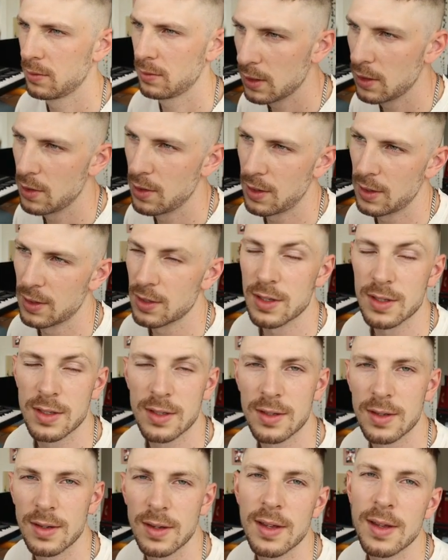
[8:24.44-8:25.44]
you can
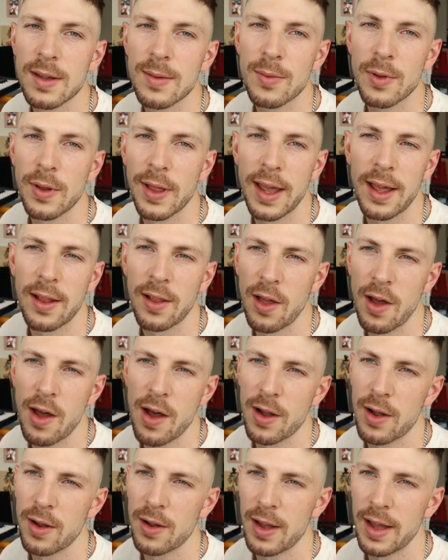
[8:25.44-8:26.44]
just play
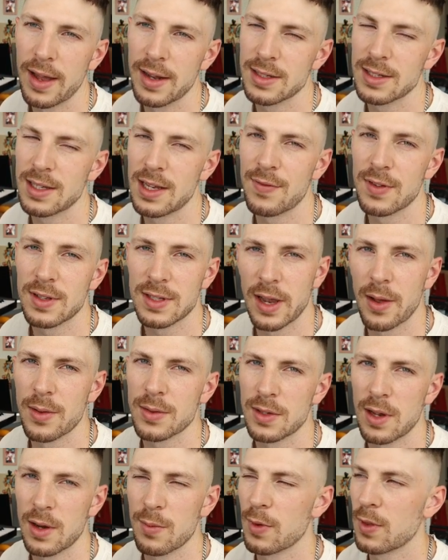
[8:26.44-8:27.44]
along and see if it sounds
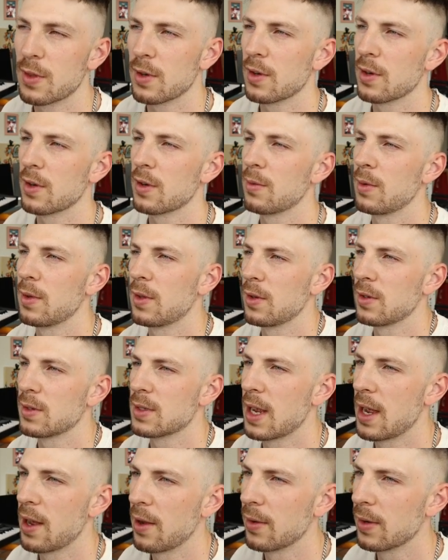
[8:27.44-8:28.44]
good with your
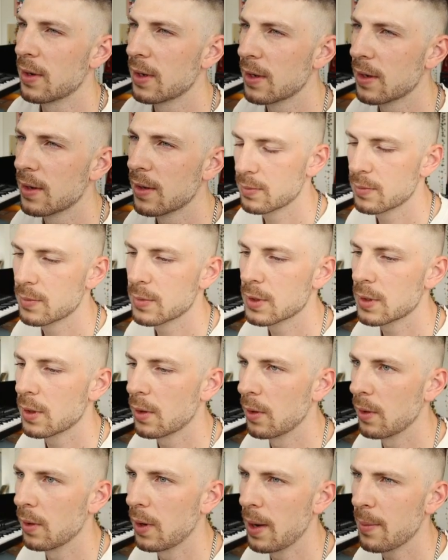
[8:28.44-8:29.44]
sound.
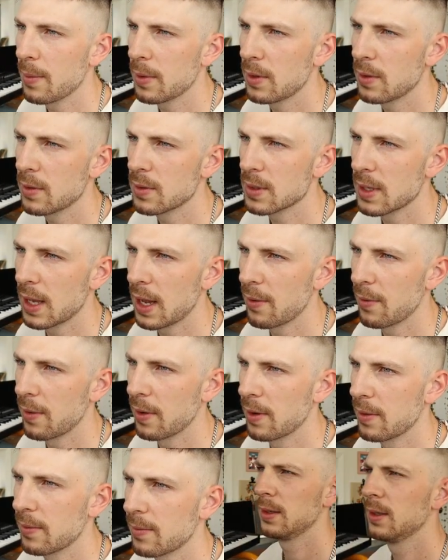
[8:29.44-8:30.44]
So I'm gonna use that
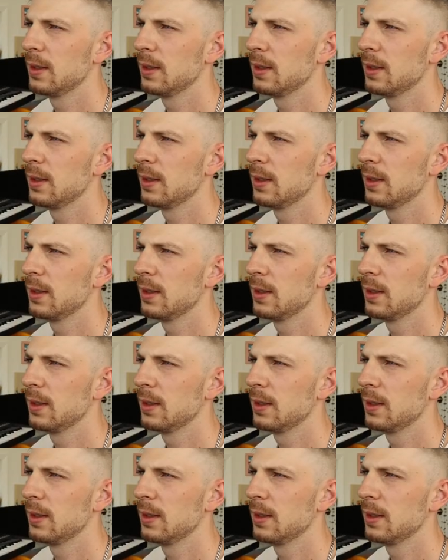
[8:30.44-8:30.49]
one.